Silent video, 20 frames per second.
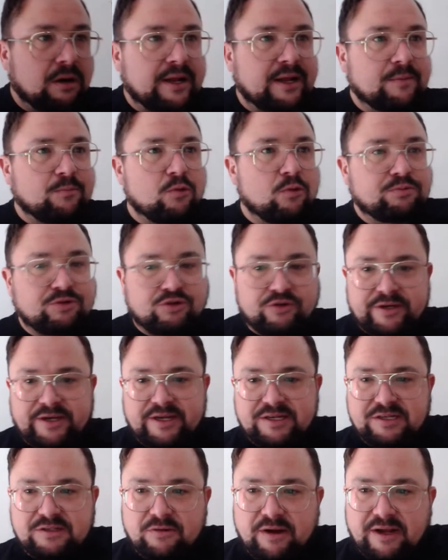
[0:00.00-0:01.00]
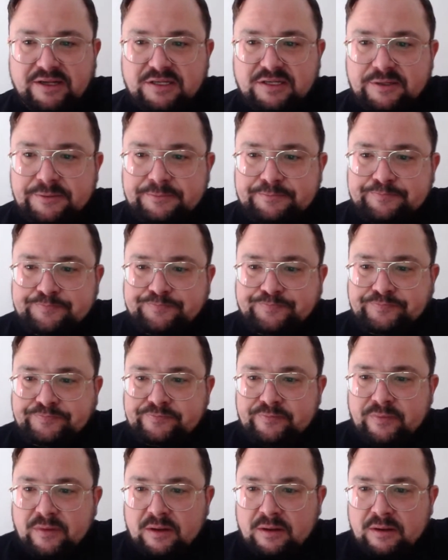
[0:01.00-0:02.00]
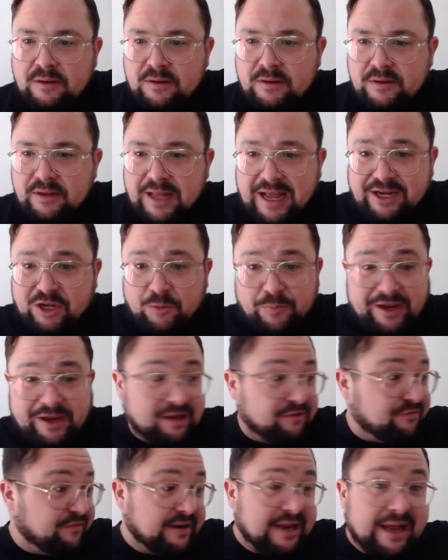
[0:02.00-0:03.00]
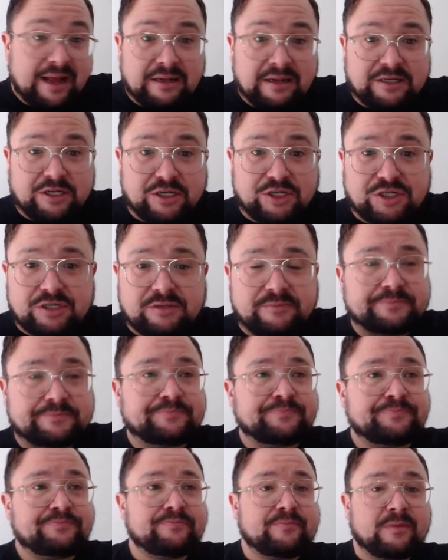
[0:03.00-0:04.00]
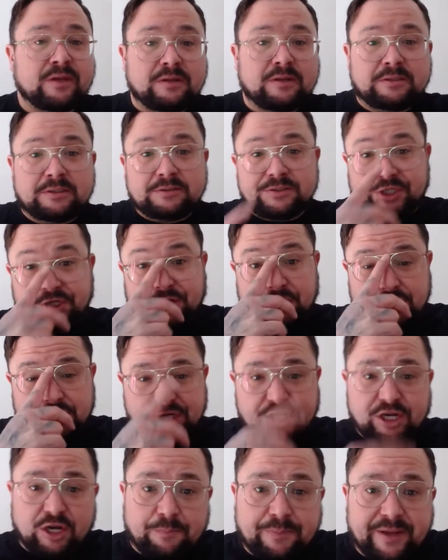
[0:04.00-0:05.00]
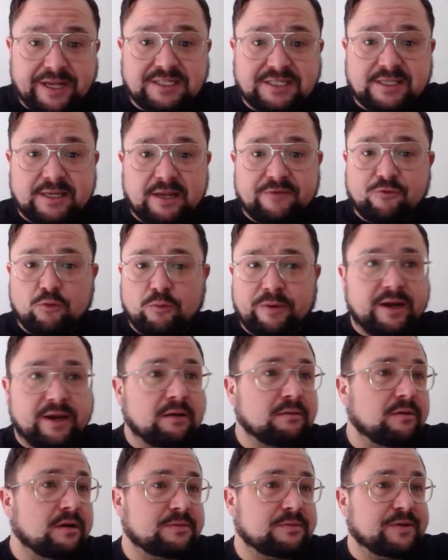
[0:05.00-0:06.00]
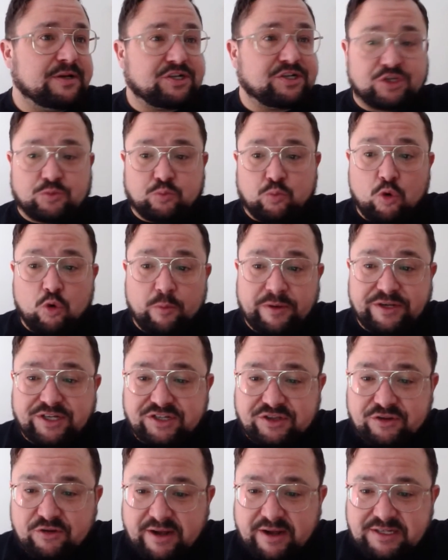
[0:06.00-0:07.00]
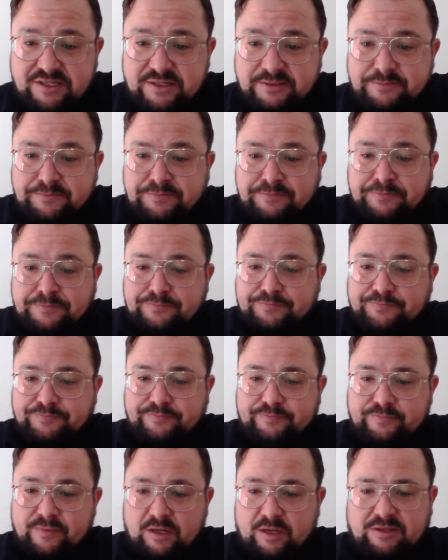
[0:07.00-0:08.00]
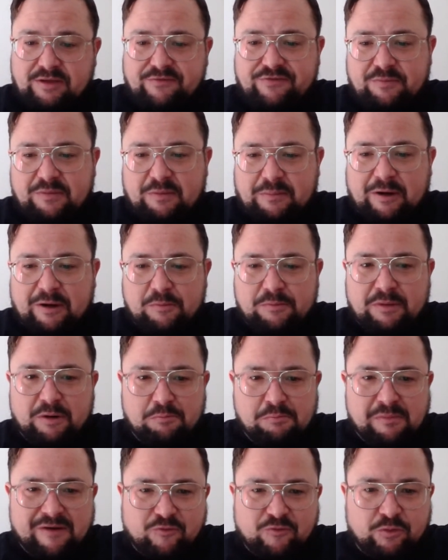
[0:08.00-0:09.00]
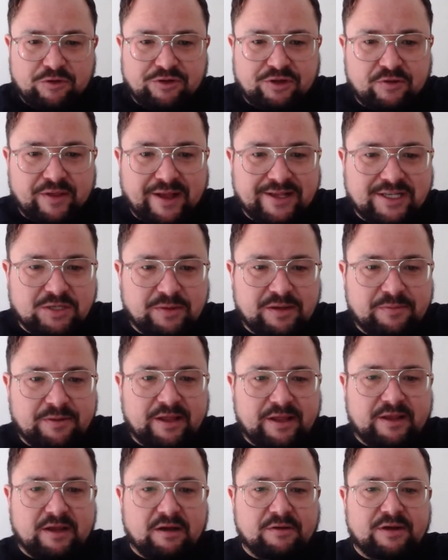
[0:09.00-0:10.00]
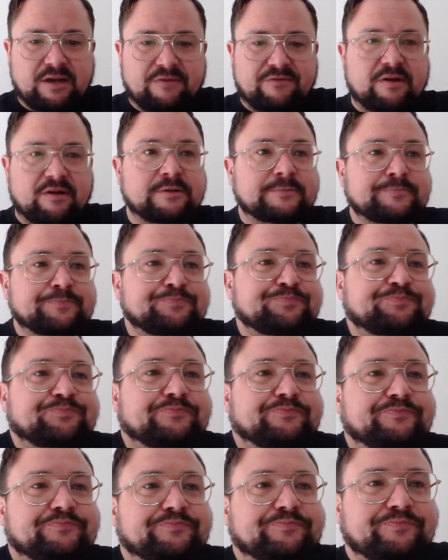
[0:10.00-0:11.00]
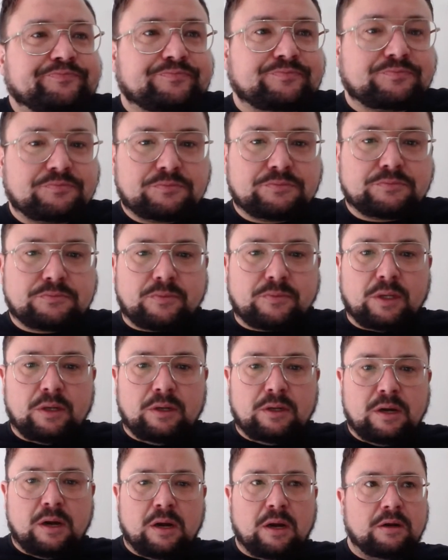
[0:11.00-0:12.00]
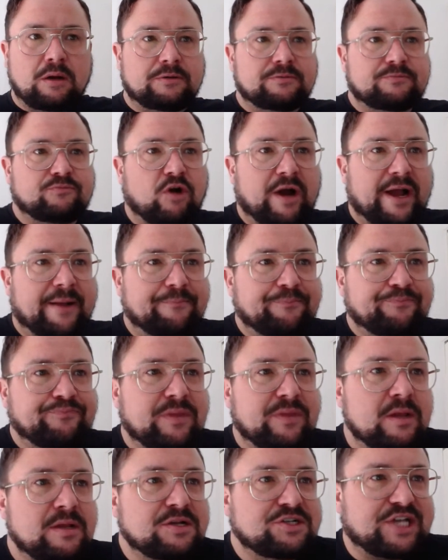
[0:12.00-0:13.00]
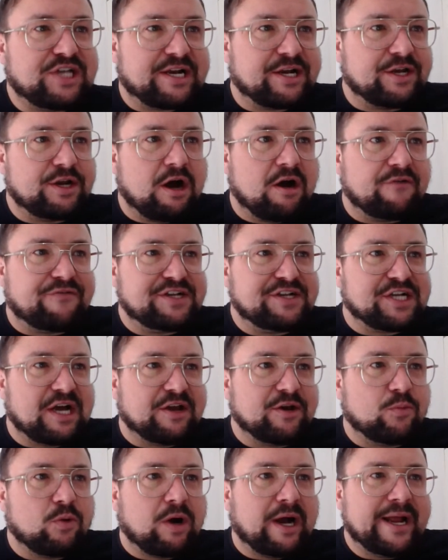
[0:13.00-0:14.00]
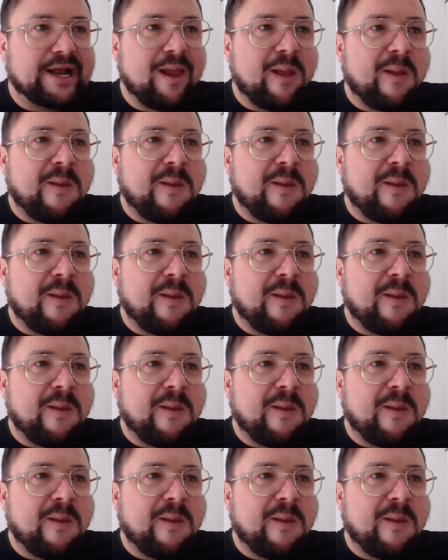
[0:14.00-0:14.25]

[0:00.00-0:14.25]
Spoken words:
Warm drink is nice. That could be anything, that, because she could have pissed in it for all we know. Like, but it's just warm, it's just nice. I don't think my mother would do that to me, but there you go, you never know. Oh, right, second half is underway.